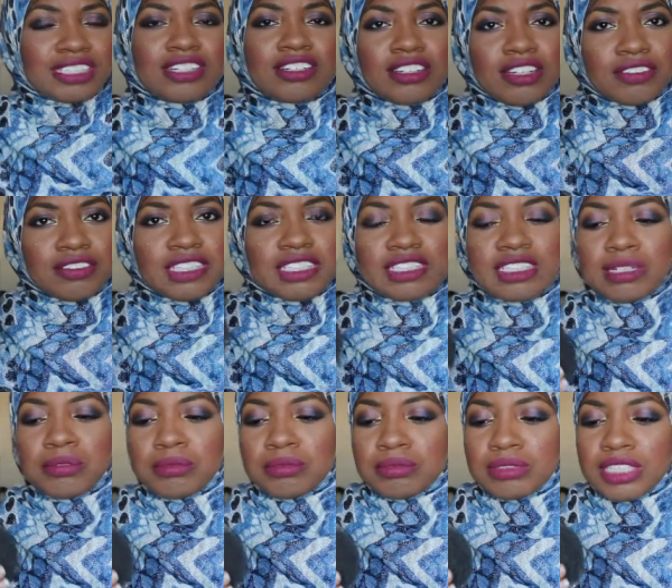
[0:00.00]
They're of the
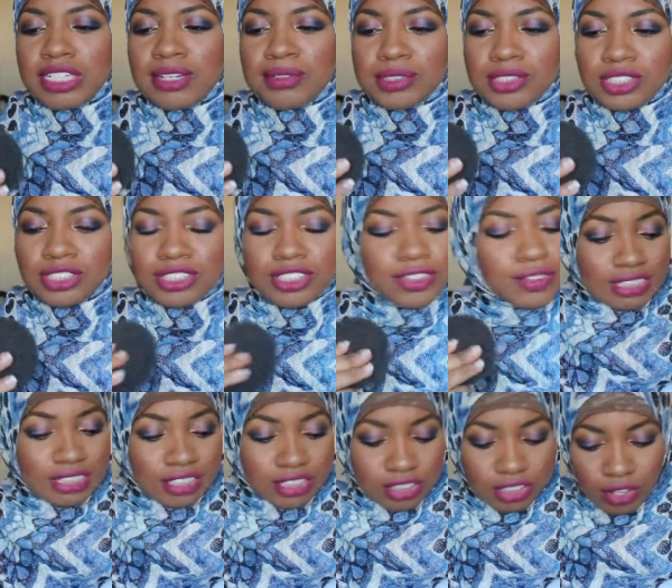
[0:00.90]
same texture.
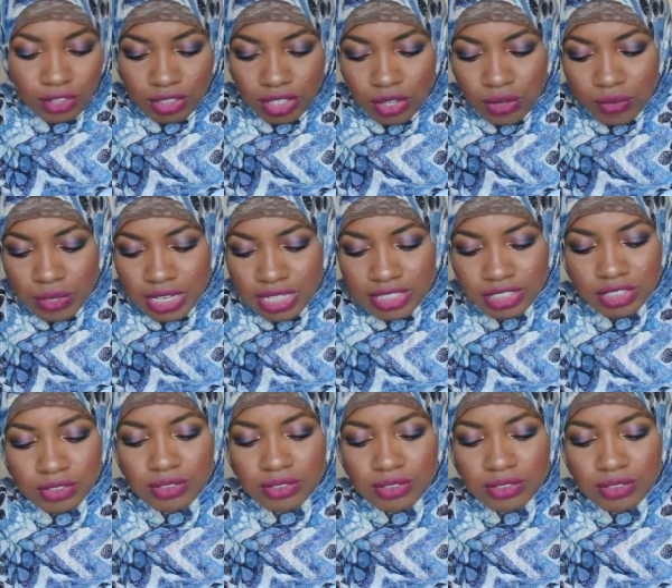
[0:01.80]
It's the solo one,